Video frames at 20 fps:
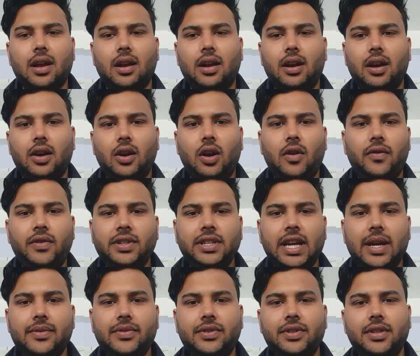
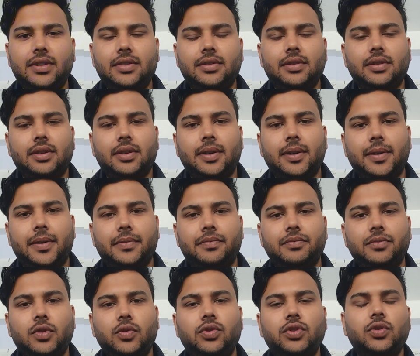oftentimes these
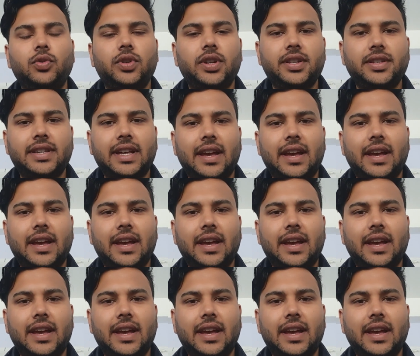new students